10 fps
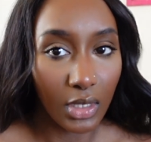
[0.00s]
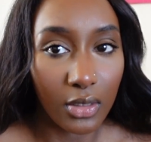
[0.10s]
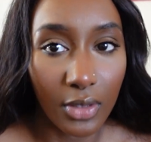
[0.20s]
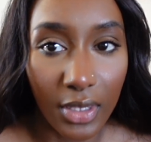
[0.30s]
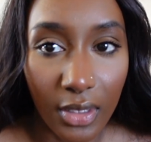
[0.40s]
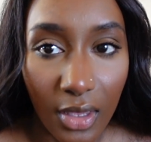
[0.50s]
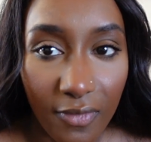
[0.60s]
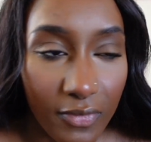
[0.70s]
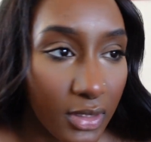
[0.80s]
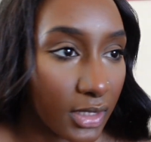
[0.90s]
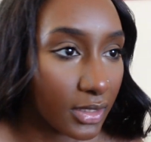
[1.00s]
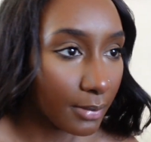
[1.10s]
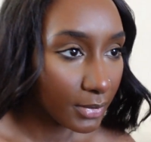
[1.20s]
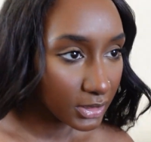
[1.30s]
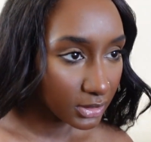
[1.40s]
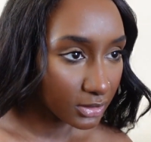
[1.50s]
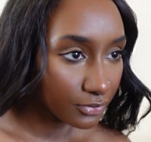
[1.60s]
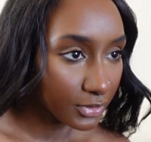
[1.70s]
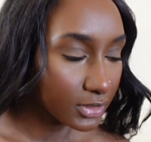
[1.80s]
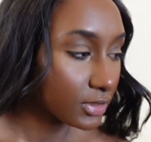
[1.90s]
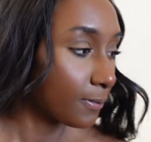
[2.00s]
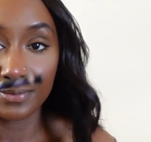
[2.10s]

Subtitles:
Okay, I feel like that makes a difference.